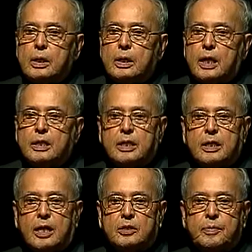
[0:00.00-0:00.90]
Cultural
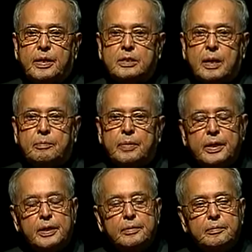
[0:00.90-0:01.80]
aspects have
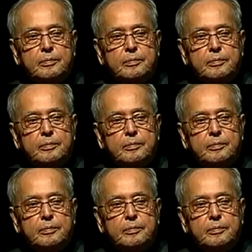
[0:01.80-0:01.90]
been